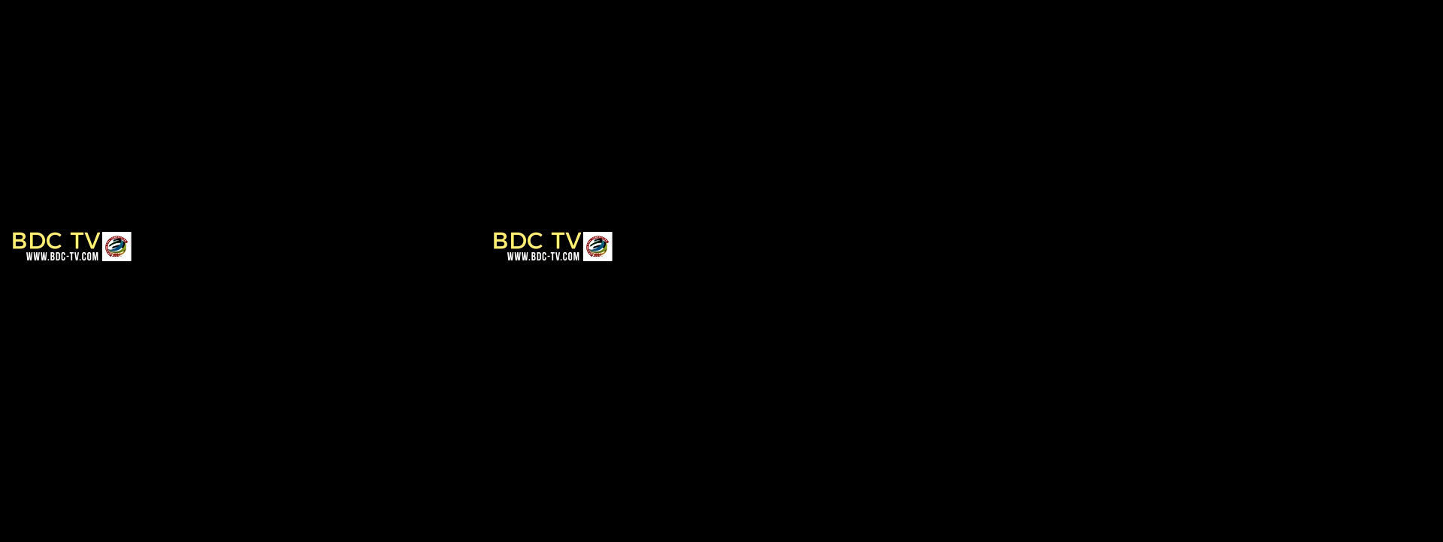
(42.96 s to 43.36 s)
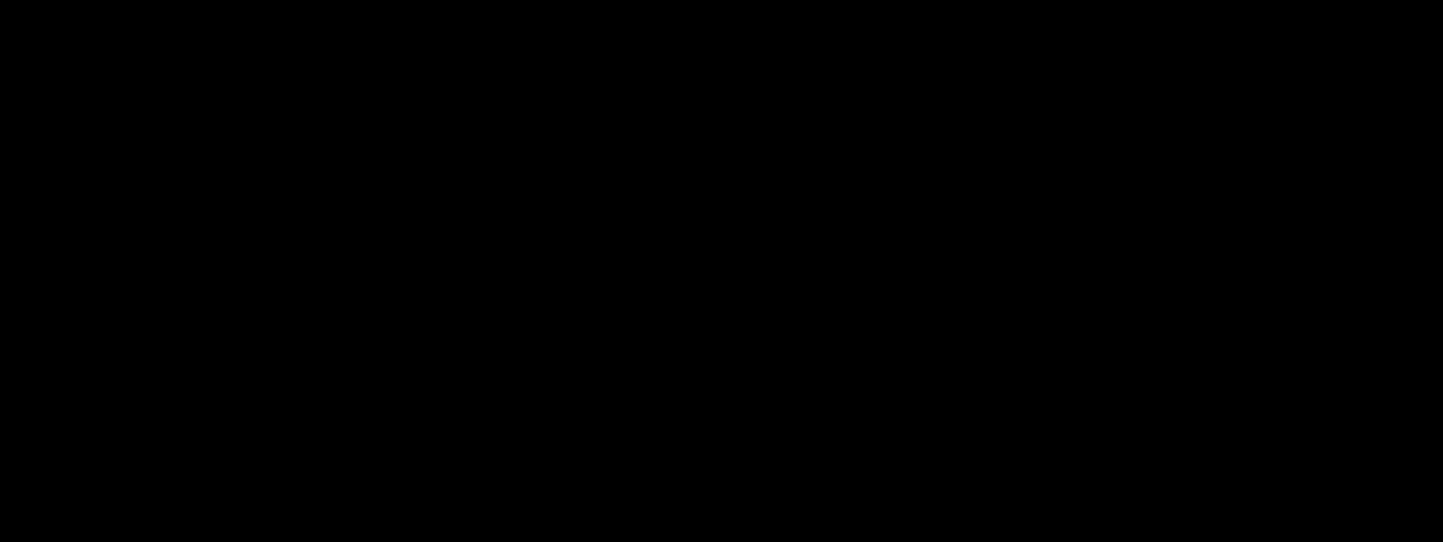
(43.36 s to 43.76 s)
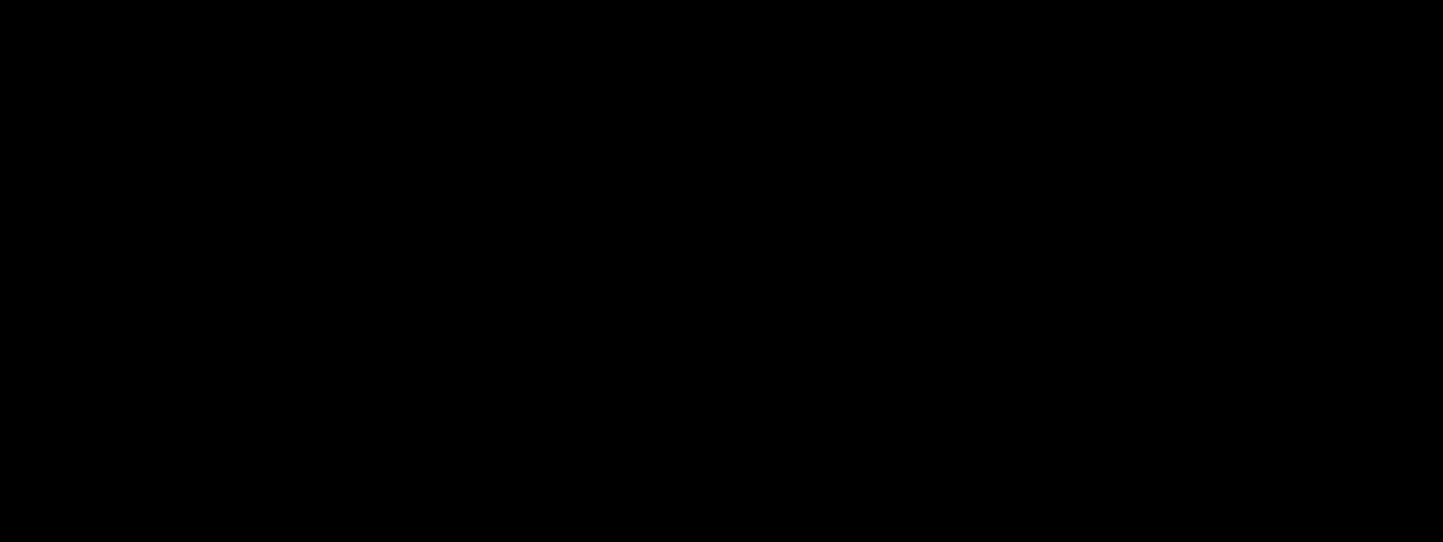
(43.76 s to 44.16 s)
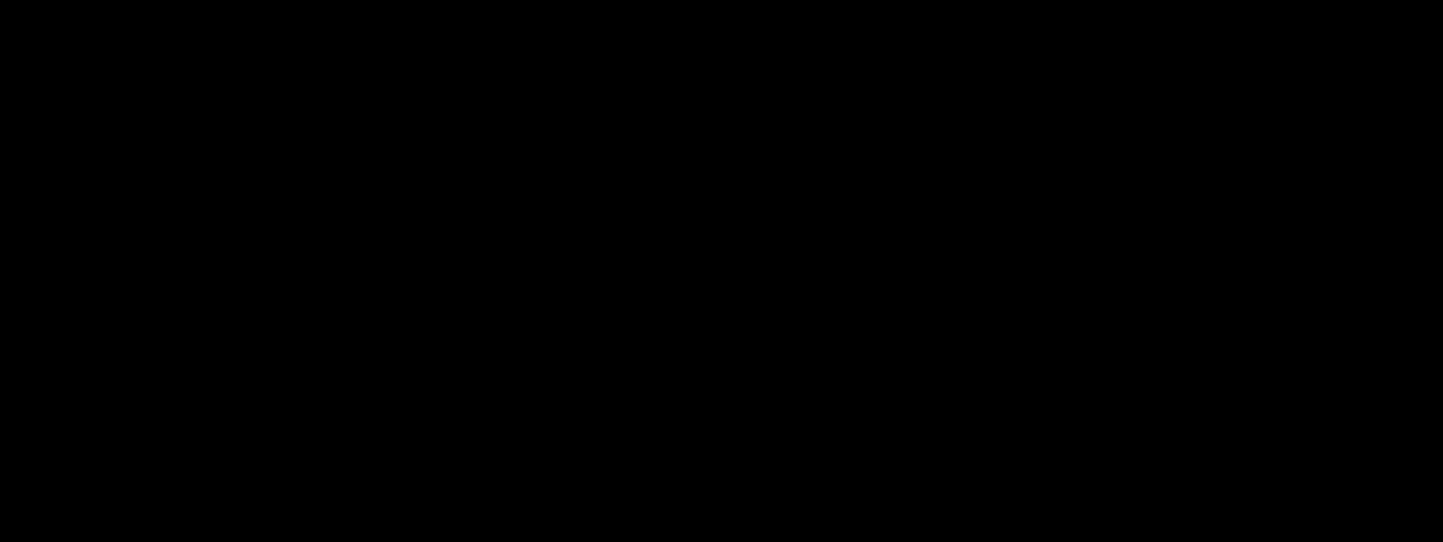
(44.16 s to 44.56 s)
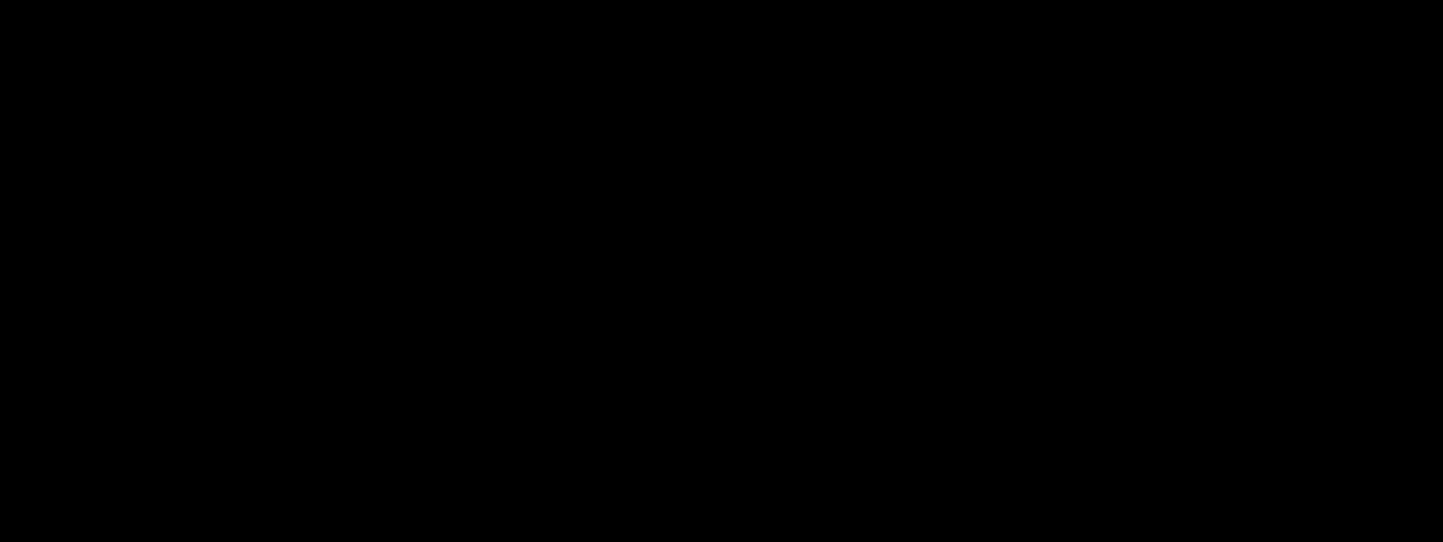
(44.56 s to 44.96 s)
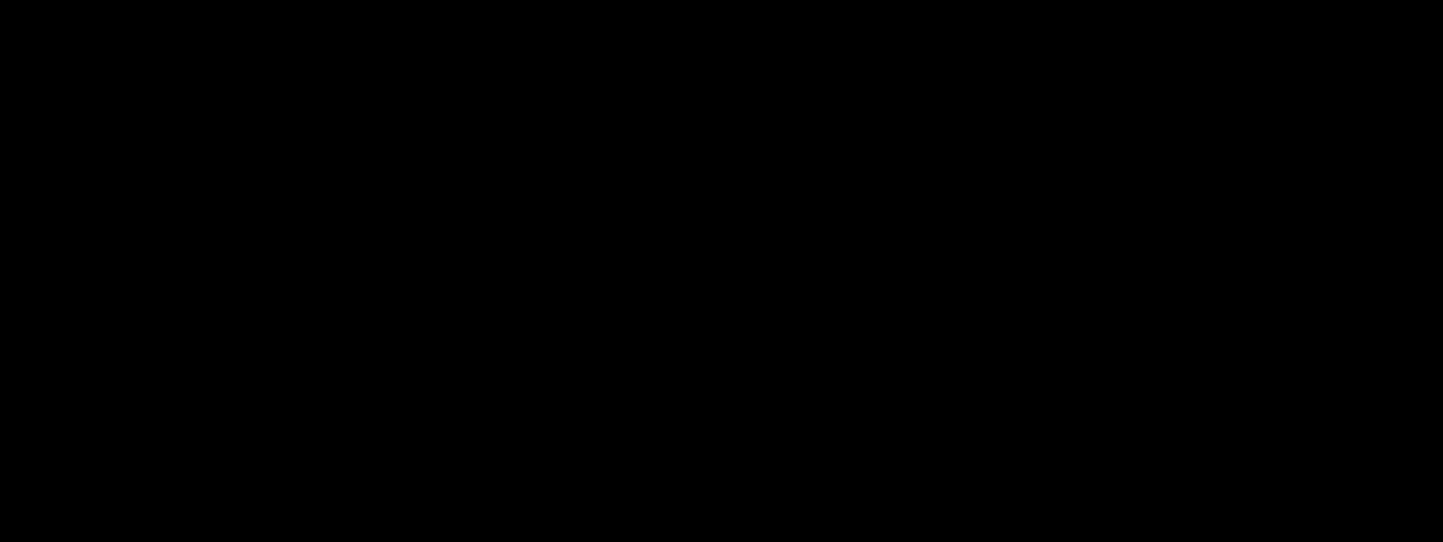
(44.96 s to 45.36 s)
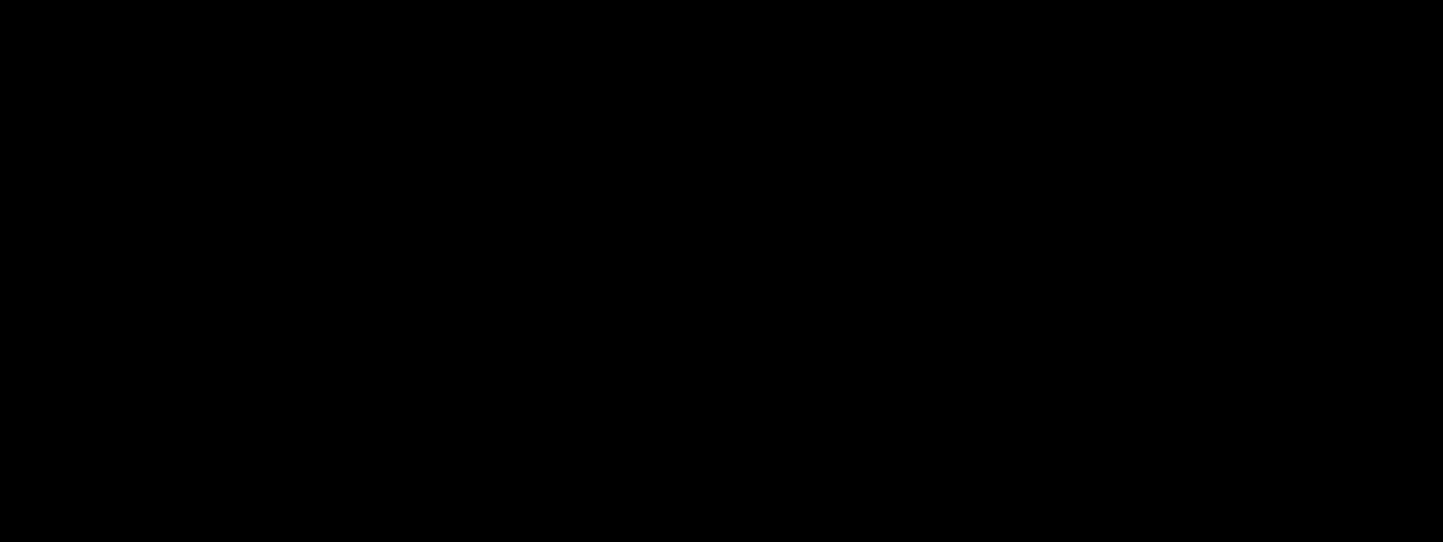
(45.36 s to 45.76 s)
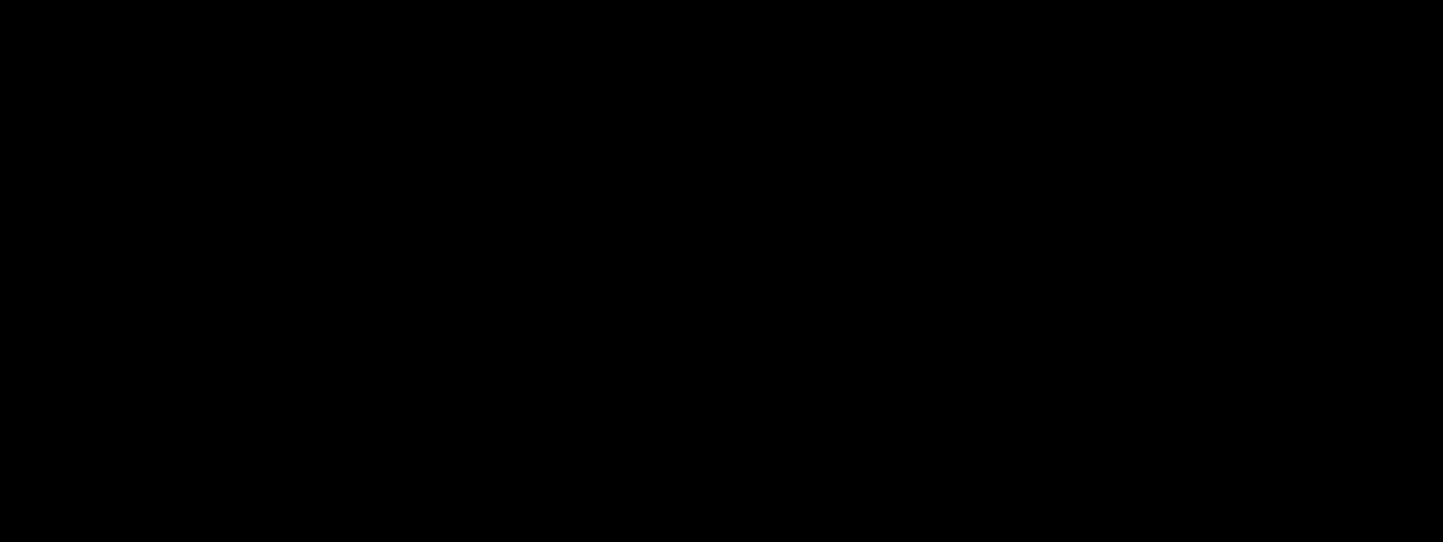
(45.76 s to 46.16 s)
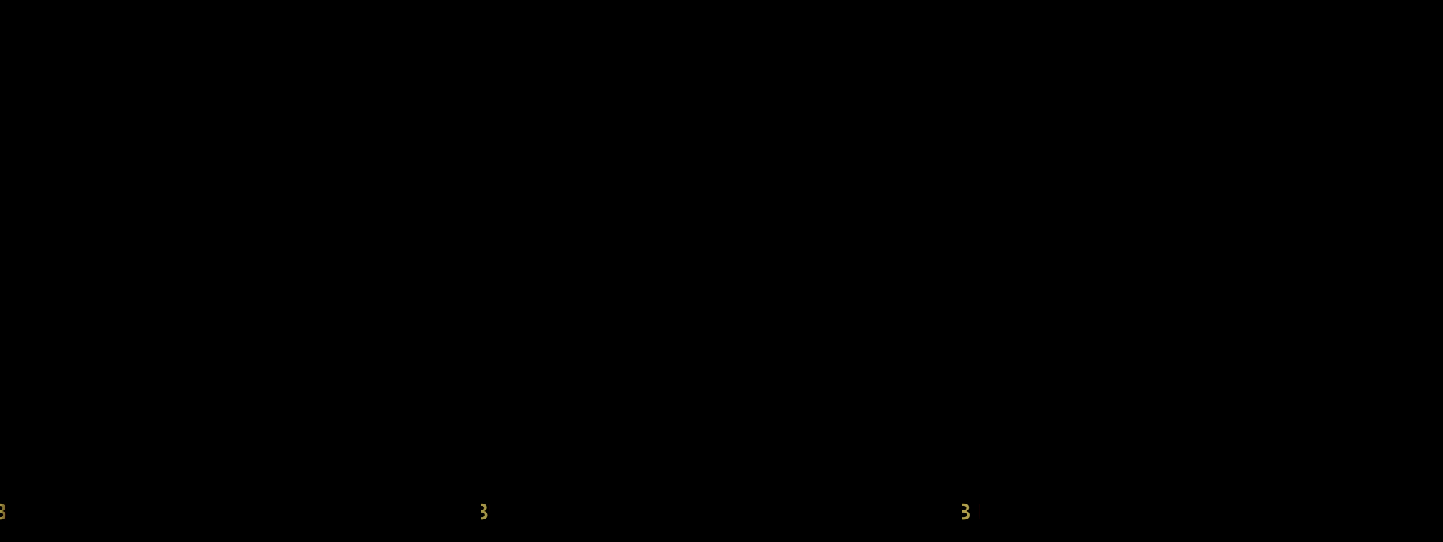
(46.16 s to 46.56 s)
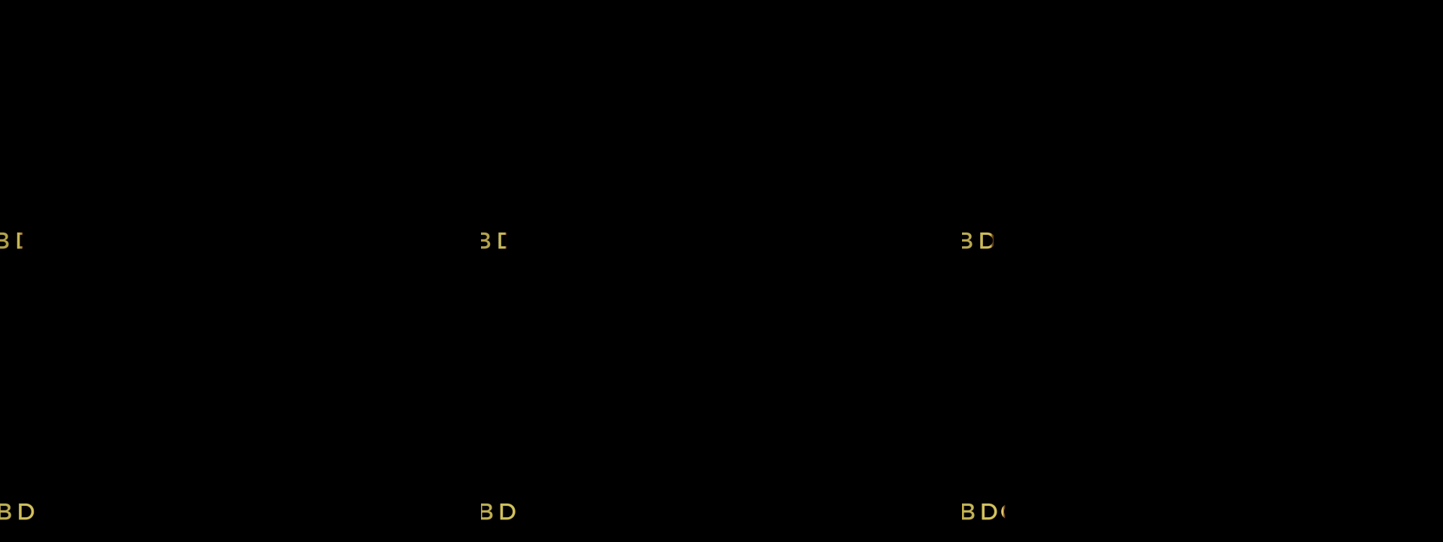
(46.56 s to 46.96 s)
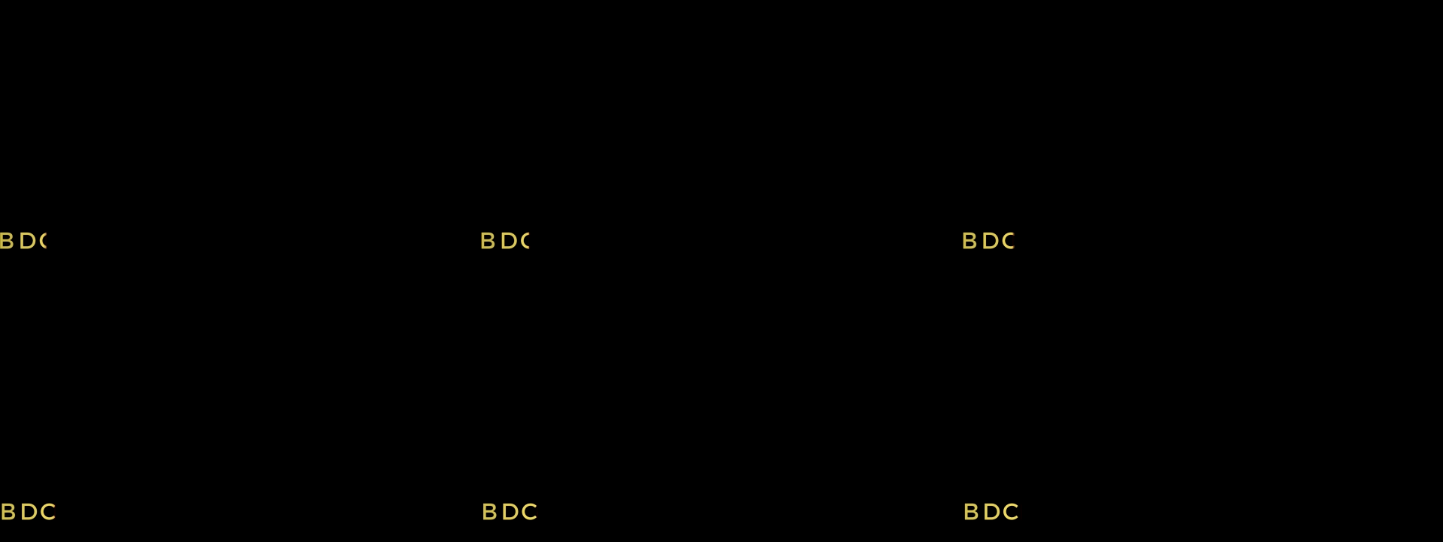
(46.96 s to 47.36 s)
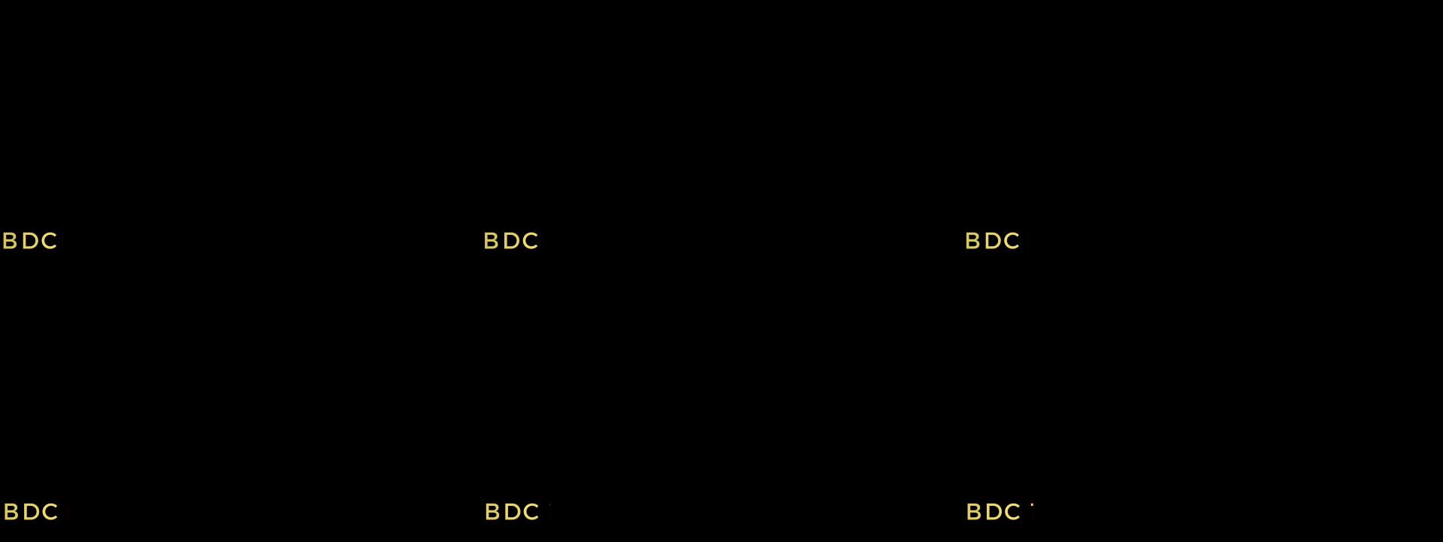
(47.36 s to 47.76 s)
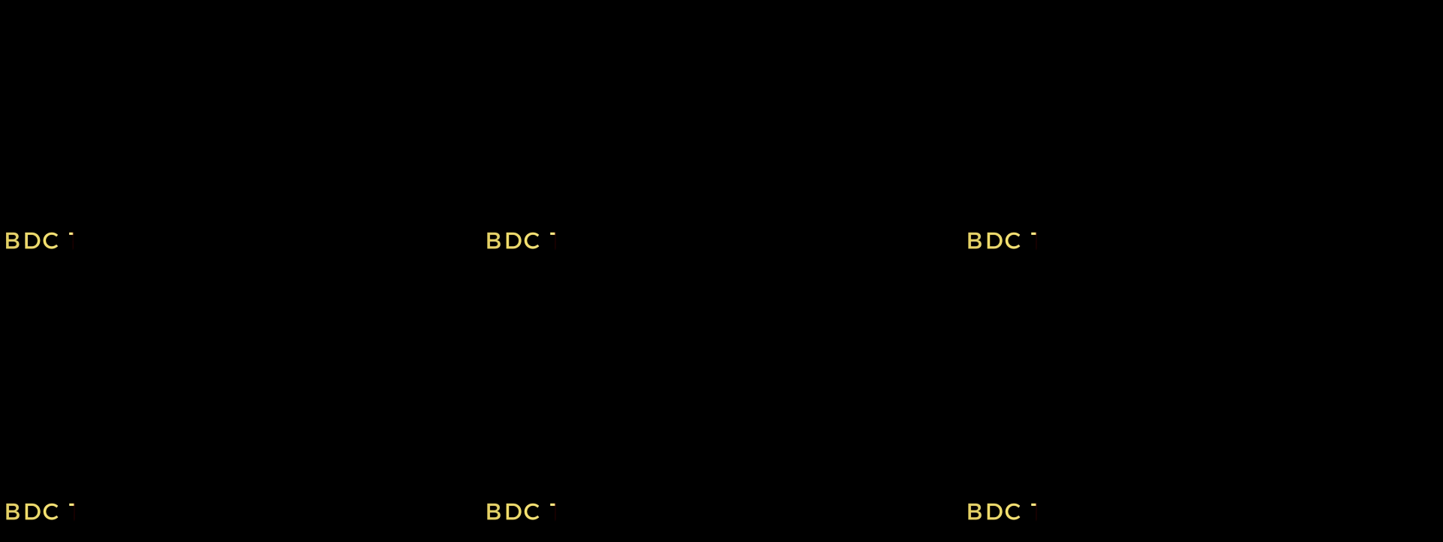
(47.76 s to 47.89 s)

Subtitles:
Nobody's mouth can be seen.